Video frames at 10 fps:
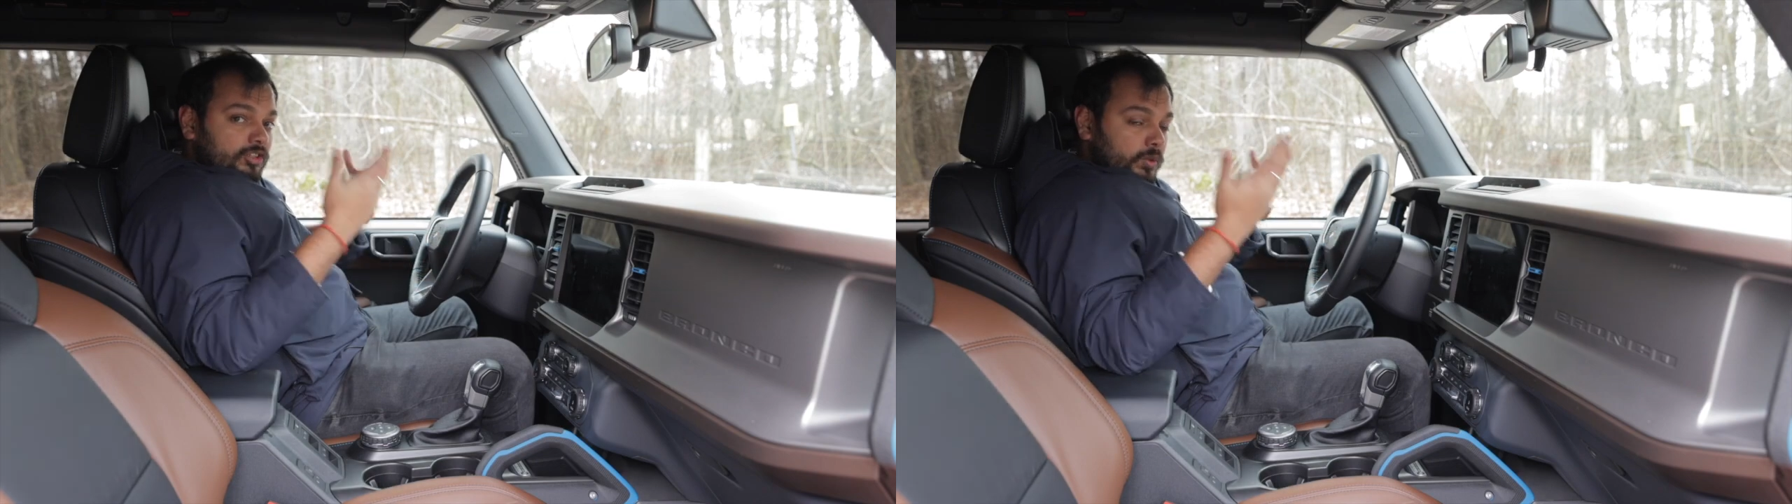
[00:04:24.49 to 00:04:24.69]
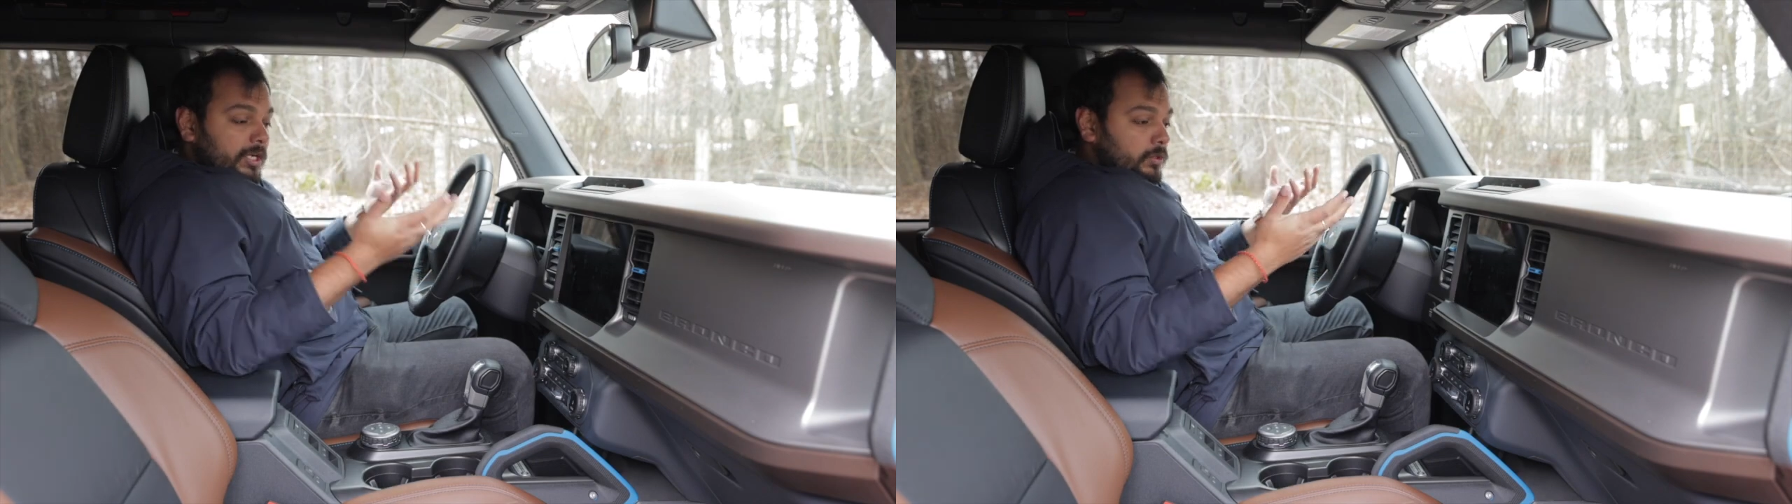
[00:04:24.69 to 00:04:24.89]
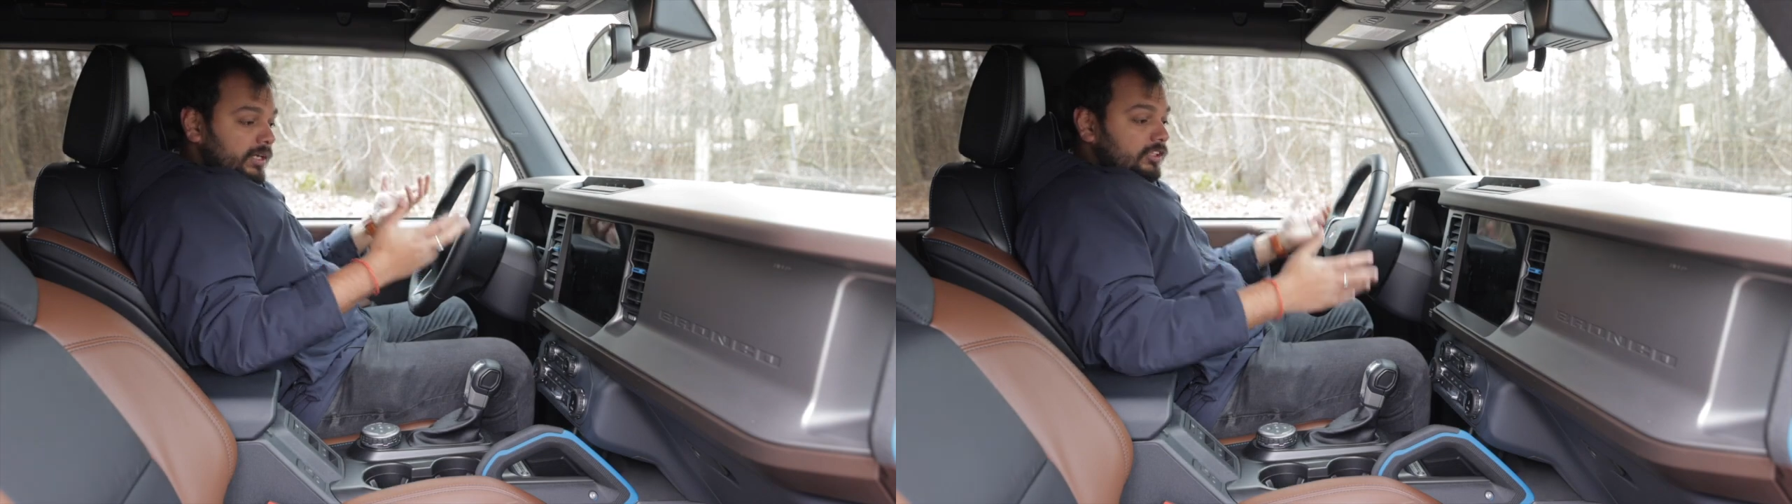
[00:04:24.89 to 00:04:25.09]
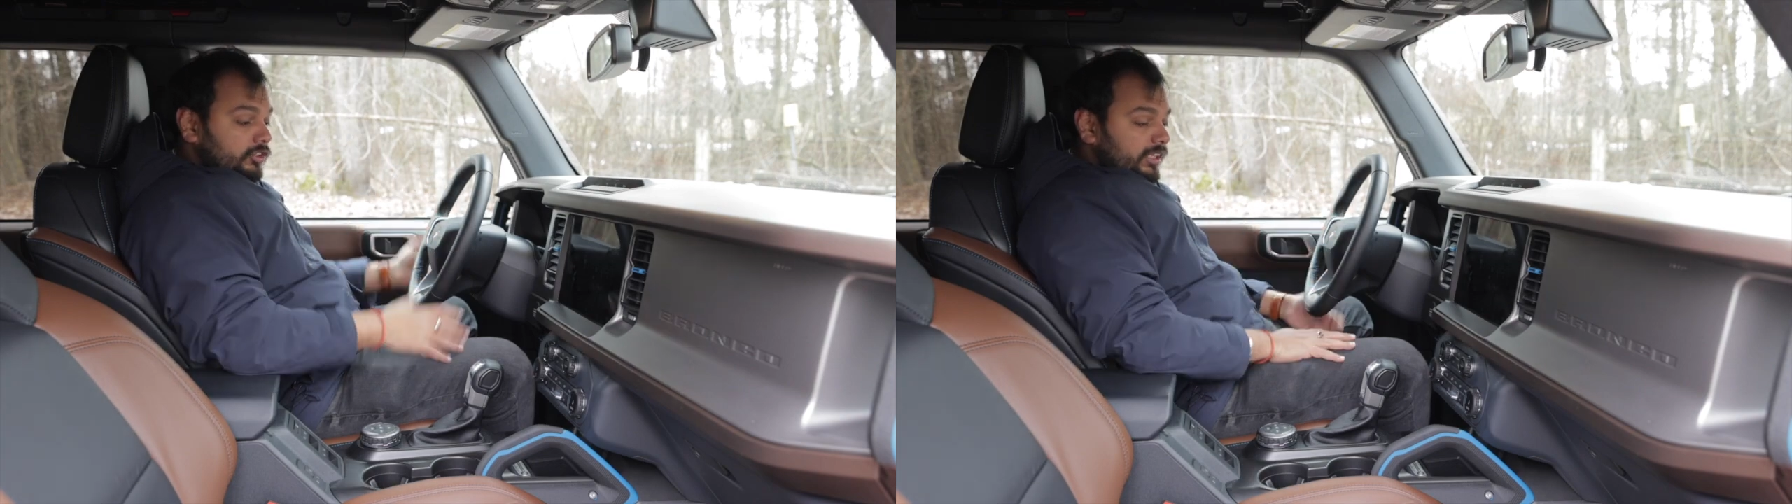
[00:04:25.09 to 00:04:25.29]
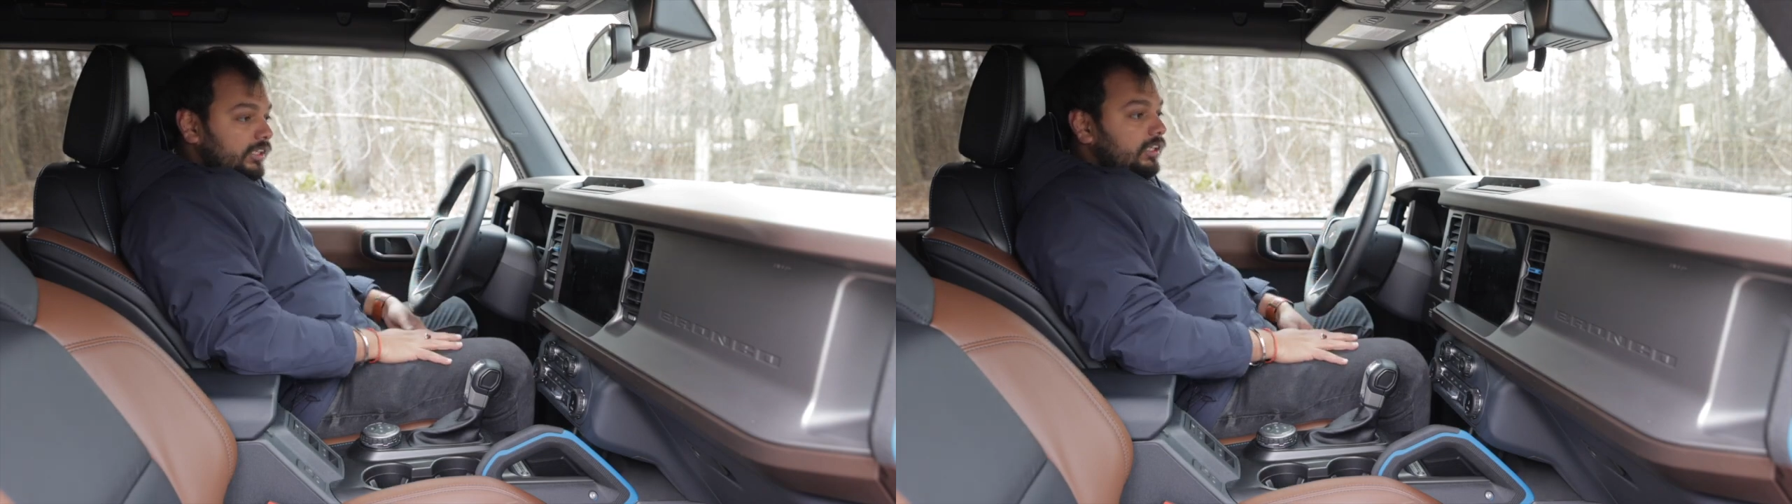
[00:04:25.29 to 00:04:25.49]

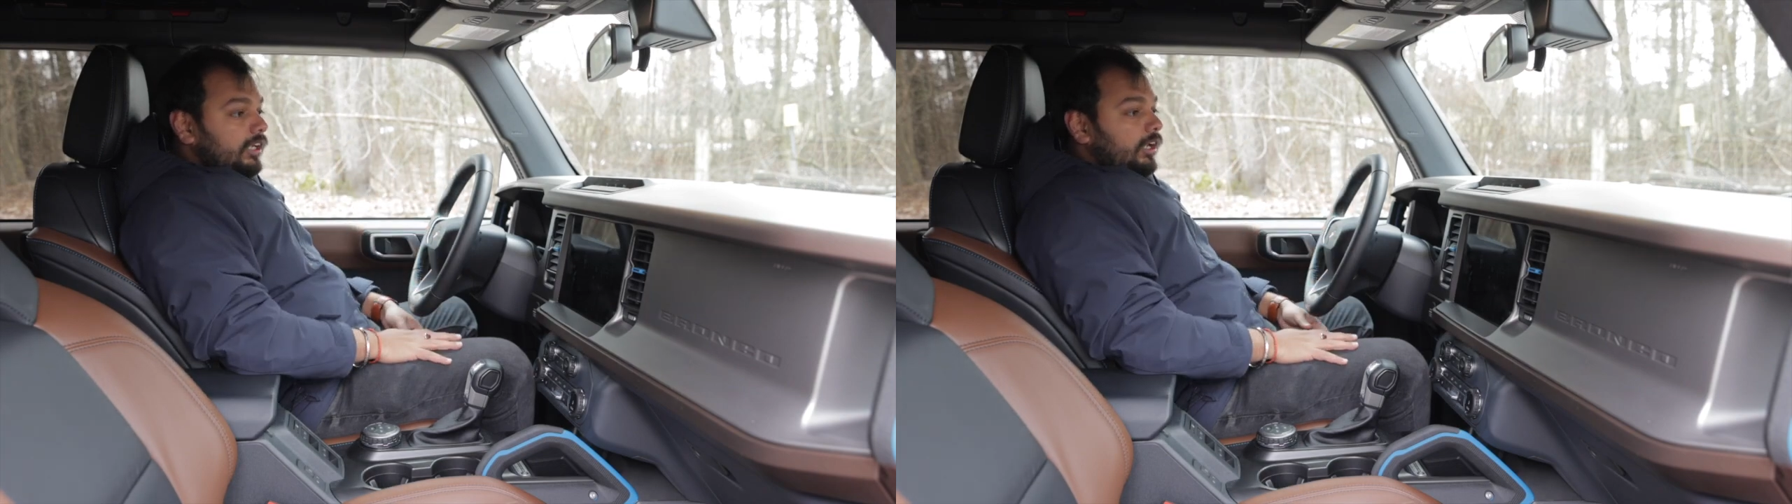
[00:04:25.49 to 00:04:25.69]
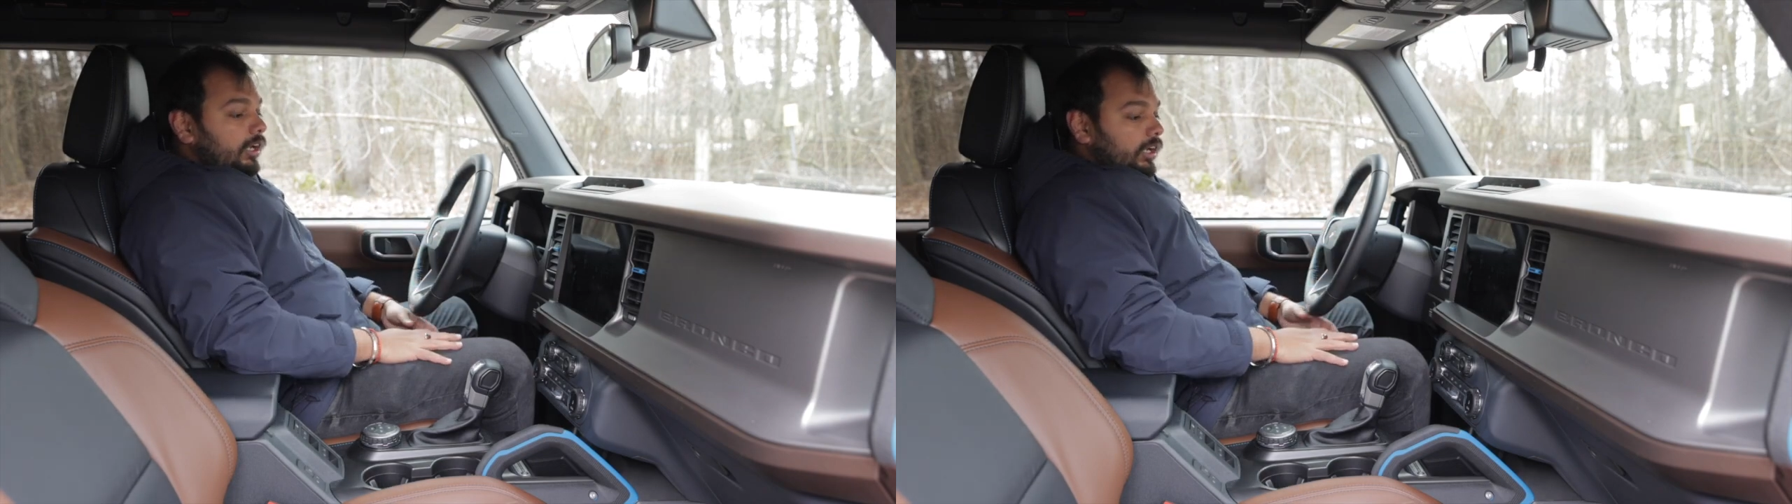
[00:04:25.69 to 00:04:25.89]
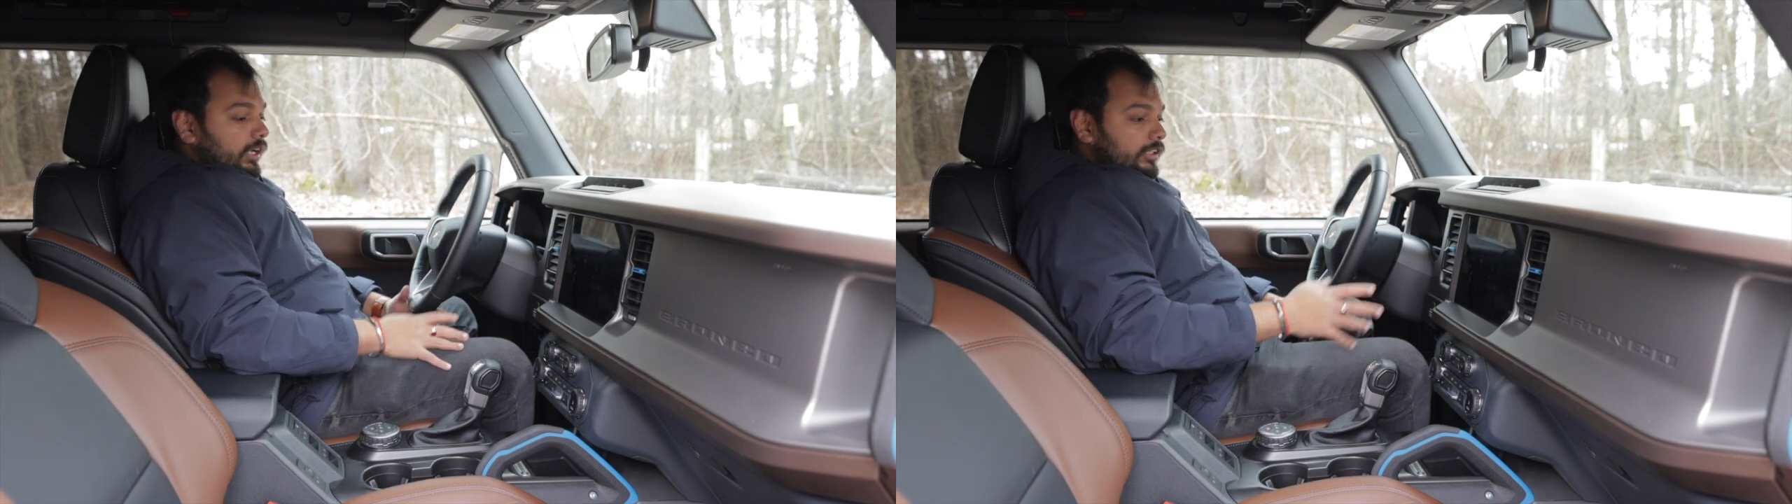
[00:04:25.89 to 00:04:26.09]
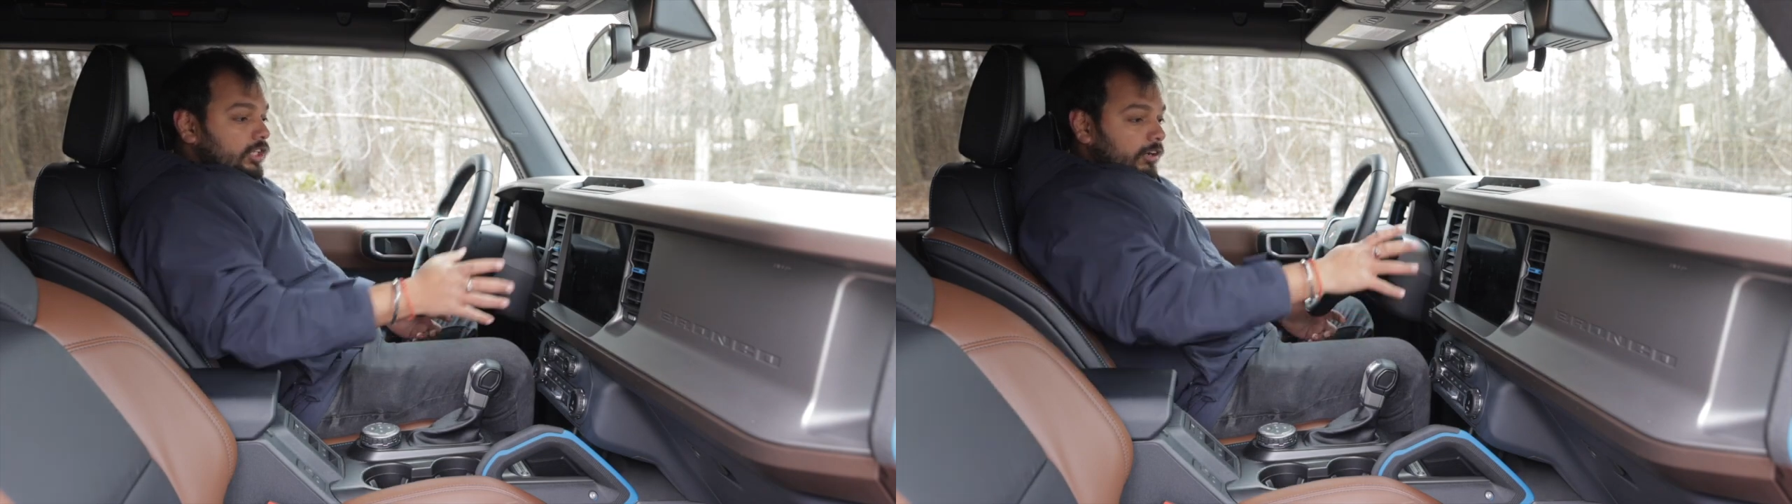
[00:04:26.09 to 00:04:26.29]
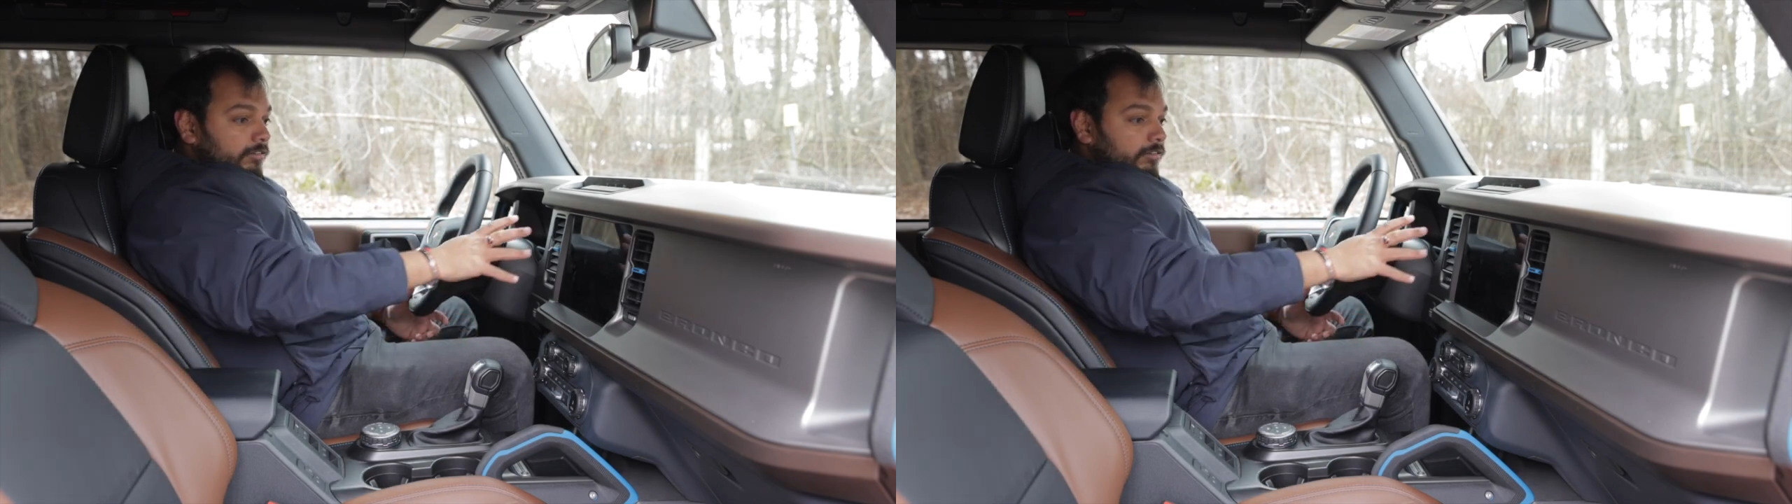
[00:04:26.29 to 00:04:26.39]
2023. It's got a